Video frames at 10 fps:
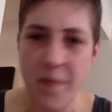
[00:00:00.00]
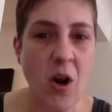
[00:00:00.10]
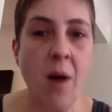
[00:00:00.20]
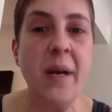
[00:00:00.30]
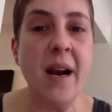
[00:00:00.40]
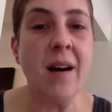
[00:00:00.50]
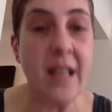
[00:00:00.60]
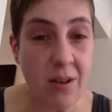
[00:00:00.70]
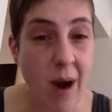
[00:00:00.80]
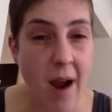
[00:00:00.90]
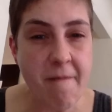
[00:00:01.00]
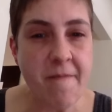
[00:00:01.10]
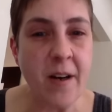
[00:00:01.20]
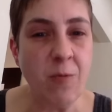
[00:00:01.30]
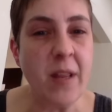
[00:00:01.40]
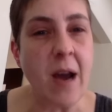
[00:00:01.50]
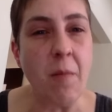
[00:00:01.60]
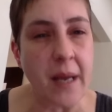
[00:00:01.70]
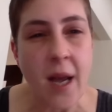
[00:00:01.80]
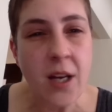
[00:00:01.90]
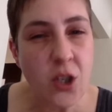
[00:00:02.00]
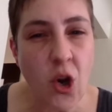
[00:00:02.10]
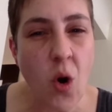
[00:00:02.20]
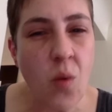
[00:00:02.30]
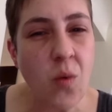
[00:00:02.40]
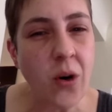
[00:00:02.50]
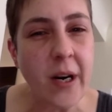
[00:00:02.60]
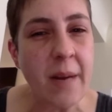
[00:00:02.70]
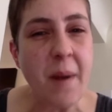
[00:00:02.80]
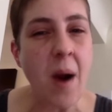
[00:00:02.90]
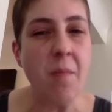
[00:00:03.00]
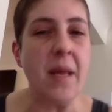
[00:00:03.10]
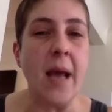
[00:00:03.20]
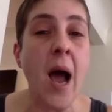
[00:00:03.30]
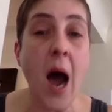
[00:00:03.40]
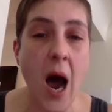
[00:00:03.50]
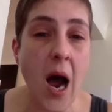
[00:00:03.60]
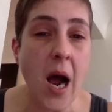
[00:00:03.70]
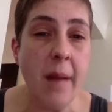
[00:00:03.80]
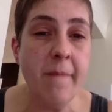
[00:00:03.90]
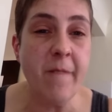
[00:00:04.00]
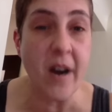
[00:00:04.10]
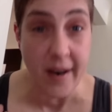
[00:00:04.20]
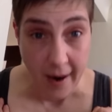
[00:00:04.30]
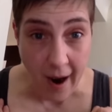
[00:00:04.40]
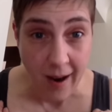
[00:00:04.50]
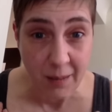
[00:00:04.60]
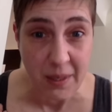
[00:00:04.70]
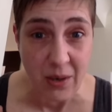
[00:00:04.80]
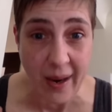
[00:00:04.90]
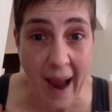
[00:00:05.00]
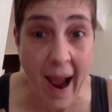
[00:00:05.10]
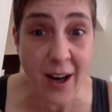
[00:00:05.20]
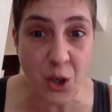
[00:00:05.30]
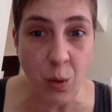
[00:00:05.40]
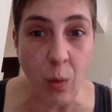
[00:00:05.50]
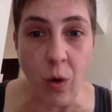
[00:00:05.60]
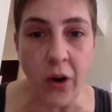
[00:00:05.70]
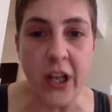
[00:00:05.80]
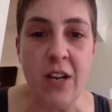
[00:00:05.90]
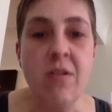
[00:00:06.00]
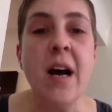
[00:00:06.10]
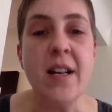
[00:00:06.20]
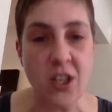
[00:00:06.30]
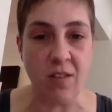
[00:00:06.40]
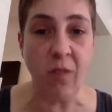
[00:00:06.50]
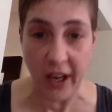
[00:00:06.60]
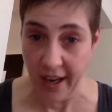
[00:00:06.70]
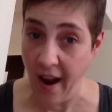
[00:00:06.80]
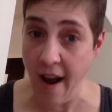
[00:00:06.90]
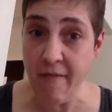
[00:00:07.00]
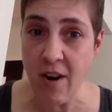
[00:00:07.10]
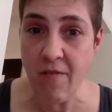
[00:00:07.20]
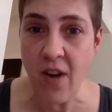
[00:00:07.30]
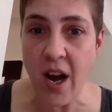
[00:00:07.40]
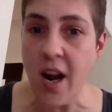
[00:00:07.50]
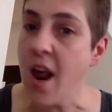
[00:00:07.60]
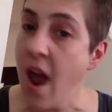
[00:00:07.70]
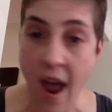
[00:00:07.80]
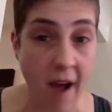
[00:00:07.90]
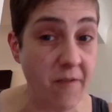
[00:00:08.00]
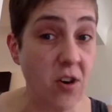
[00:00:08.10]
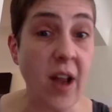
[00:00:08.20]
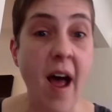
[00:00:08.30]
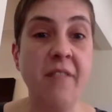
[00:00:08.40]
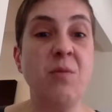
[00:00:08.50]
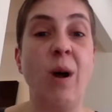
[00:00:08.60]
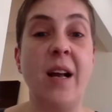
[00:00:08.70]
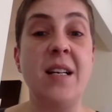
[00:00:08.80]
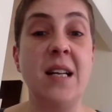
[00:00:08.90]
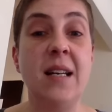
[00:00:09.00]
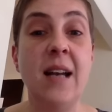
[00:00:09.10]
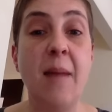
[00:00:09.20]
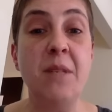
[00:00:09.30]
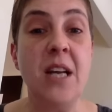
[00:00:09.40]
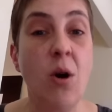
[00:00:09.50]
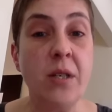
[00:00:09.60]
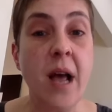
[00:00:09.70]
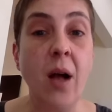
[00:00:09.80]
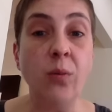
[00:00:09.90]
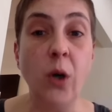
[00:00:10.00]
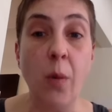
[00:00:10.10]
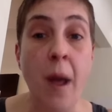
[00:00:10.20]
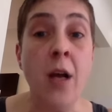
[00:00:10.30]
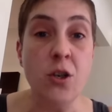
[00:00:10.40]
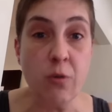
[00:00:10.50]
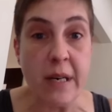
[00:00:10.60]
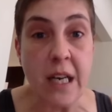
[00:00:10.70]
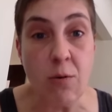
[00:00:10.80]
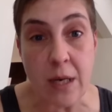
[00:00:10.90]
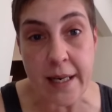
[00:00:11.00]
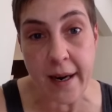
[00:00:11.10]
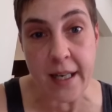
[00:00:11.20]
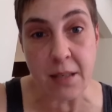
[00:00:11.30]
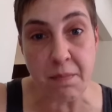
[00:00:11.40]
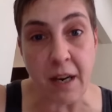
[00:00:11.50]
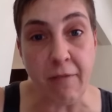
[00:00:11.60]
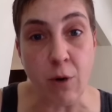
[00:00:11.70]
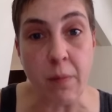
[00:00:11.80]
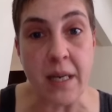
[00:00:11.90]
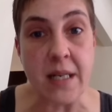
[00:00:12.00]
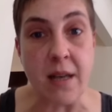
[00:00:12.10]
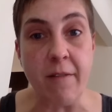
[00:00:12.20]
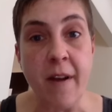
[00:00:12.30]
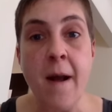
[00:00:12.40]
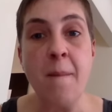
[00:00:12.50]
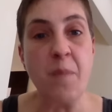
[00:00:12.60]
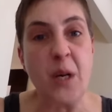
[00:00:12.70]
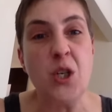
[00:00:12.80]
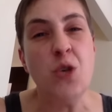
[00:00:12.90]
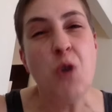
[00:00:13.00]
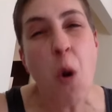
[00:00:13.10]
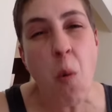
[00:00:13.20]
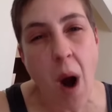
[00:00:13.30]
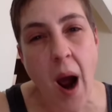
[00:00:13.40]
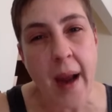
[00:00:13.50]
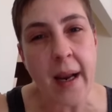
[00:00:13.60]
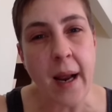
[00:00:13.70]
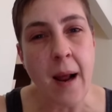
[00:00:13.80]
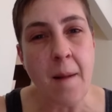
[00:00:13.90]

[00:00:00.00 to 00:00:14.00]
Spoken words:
Tom and Harry, you have fun without me. Don't worry about me. I'm fine. I'll be doing actual work. You guys just fucking have your fun, have your laughs while I sit in an empty hotel room drinking wine I had to pay for myself. Because you know why?